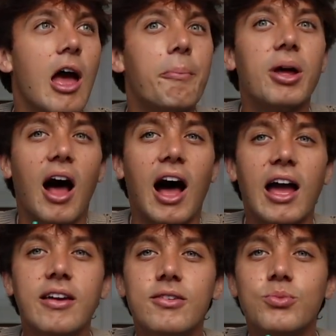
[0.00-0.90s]
But
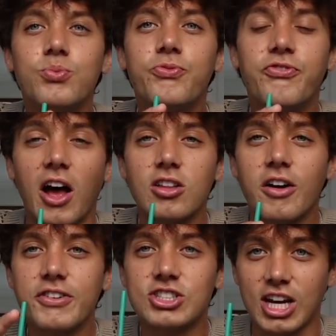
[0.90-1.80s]
I fell
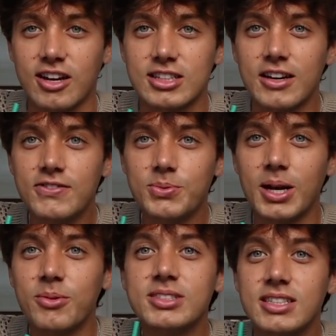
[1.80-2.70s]
off a chairlift when
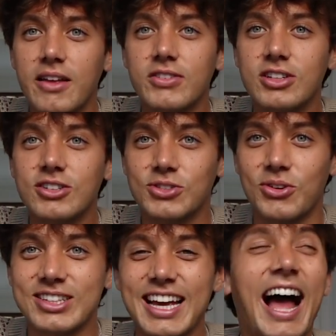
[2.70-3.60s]
I was 11 years
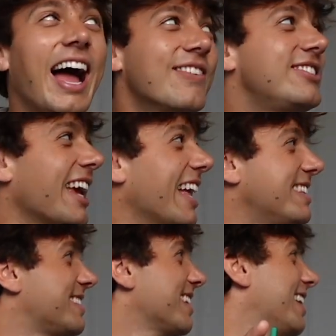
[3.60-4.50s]
old. I'm dead
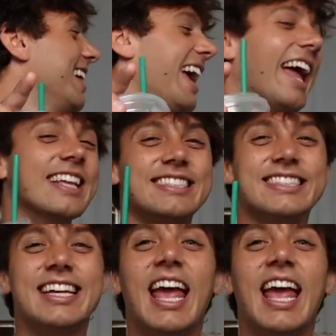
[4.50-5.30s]
serious.